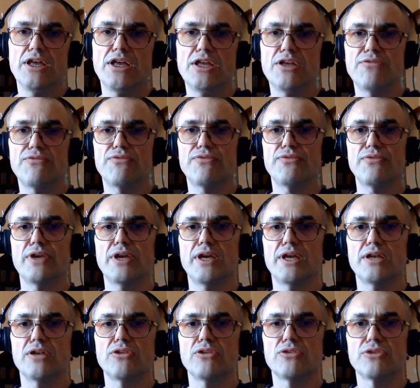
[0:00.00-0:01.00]
If
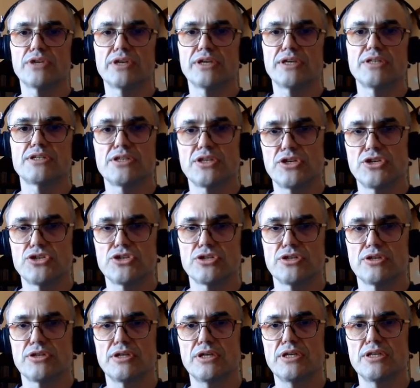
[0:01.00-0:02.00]
an
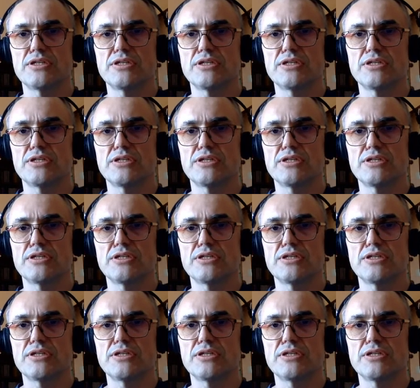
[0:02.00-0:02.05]
organization